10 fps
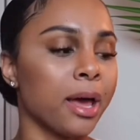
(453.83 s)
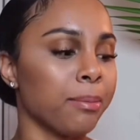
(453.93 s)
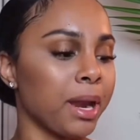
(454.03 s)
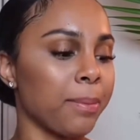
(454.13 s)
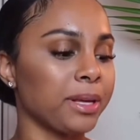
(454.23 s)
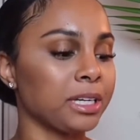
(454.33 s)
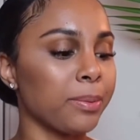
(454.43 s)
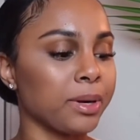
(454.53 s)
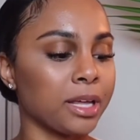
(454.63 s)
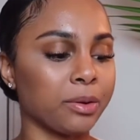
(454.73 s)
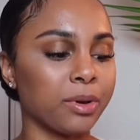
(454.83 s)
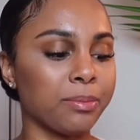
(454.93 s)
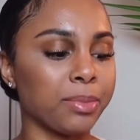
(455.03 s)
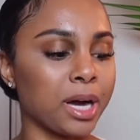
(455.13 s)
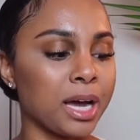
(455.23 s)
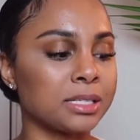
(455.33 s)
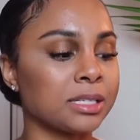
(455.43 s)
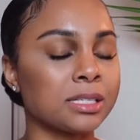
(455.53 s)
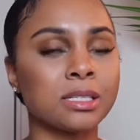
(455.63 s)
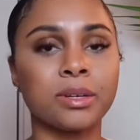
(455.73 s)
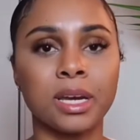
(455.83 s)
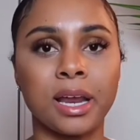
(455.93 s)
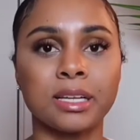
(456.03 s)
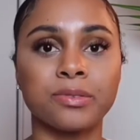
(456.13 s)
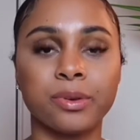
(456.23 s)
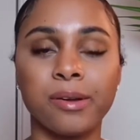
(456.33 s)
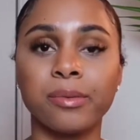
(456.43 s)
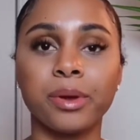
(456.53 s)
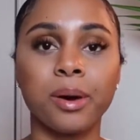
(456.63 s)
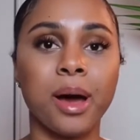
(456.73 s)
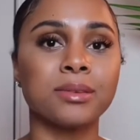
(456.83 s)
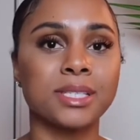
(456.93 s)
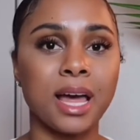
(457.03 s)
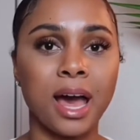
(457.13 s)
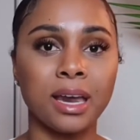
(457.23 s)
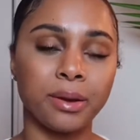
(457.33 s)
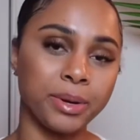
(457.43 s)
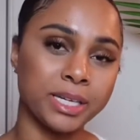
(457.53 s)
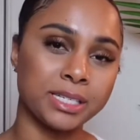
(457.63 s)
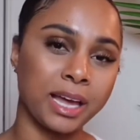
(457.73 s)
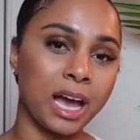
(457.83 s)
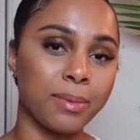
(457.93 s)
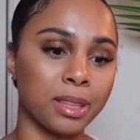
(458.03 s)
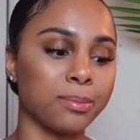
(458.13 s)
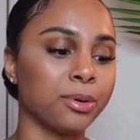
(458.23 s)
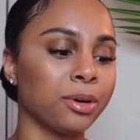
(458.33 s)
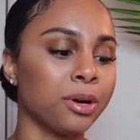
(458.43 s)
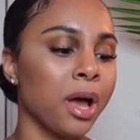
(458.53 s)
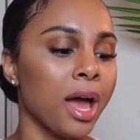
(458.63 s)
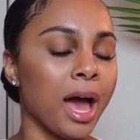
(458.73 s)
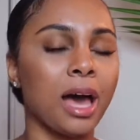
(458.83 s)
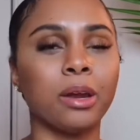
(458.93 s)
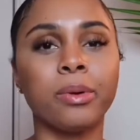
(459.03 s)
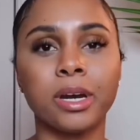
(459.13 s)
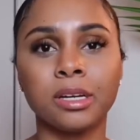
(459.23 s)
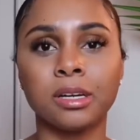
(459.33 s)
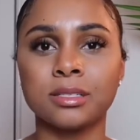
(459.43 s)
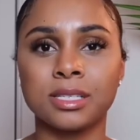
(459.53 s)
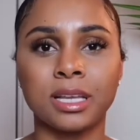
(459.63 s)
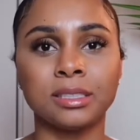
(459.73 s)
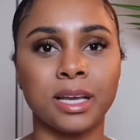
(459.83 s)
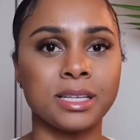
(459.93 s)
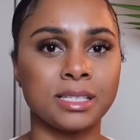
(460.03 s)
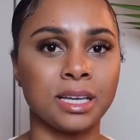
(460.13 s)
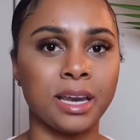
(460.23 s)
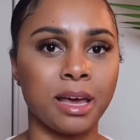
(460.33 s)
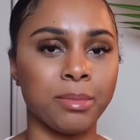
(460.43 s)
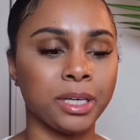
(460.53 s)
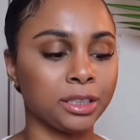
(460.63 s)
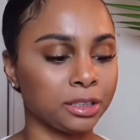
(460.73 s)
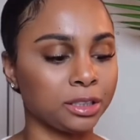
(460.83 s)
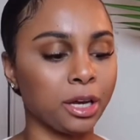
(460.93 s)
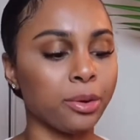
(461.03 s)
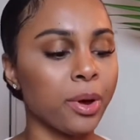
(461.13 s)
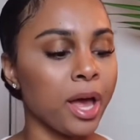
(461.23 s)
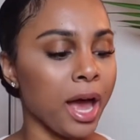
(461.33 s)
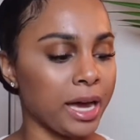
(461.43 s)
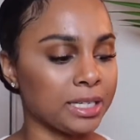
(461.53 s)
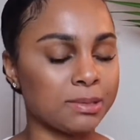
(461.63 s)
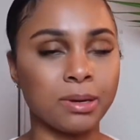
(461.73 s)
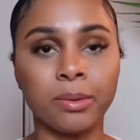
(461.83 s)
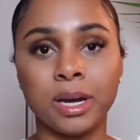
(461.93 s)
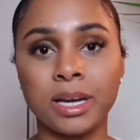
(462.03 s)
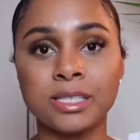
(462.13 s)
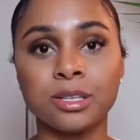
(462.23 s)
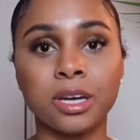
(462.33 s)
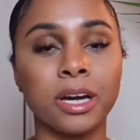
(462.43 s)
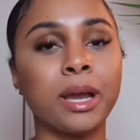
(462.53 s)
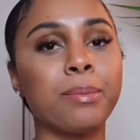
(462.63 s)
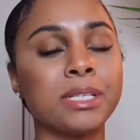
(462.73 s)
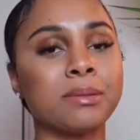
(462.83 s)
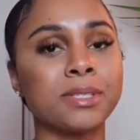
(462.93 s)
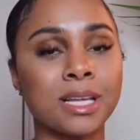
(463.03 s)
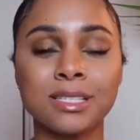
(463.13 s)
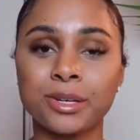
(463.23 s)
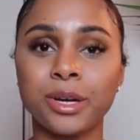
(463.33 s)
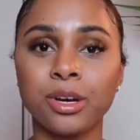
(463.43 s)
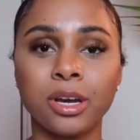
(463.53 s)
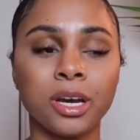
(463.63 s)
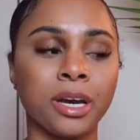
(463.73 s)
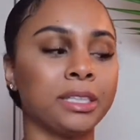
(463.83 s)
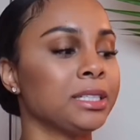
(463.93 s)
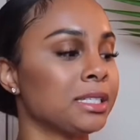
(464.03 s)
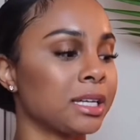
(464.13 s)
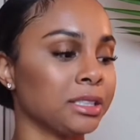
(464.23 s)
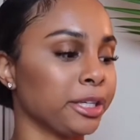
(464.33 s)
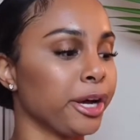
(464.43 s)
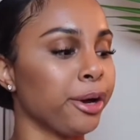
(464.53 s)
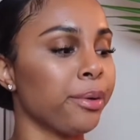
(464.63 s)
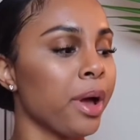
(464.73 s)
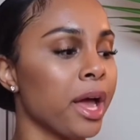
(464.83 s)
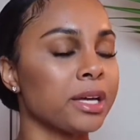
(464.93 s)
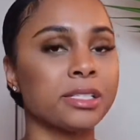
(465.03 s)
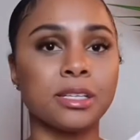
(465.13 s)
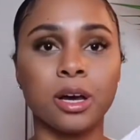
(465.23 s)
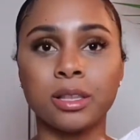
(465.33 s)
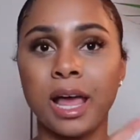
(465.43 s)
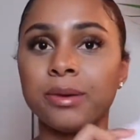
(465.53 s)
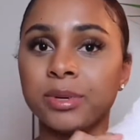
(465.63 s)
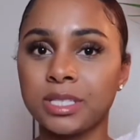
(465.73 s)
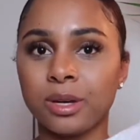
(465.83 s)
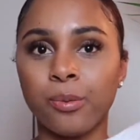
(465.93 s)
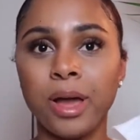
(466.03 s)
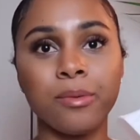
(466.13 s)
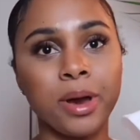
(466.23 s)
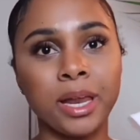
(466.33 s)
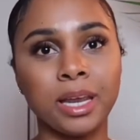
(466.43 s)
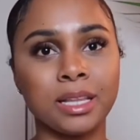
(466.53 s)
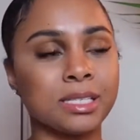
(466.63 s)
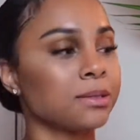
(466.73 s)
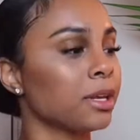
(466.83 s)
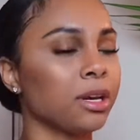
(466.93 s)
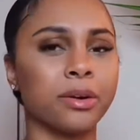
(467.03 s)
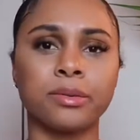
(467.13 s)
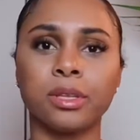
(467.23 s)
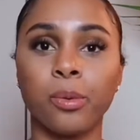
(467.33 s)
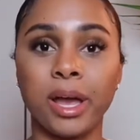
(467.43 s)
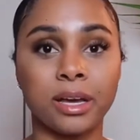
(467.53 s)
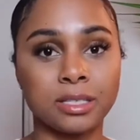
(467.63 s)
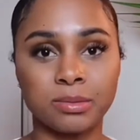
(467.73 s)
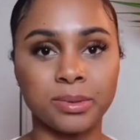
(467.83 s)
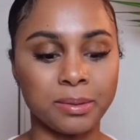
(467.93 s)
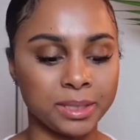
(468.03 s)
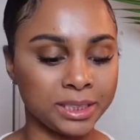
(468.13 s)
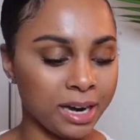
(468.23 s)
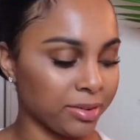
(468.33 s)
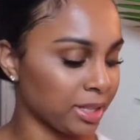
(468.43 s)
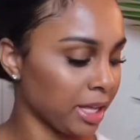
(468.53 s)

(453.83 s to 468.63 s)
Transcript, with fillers: But I picked up another one because this is really nice for whenever we go outside and we just hang out by the pool. I don't want her little skin to get sun damage. So I just put one of these on her and put some sunscreen on her and she's good to go. So that one's a white one and this, you know, the white goes with pretty much everything.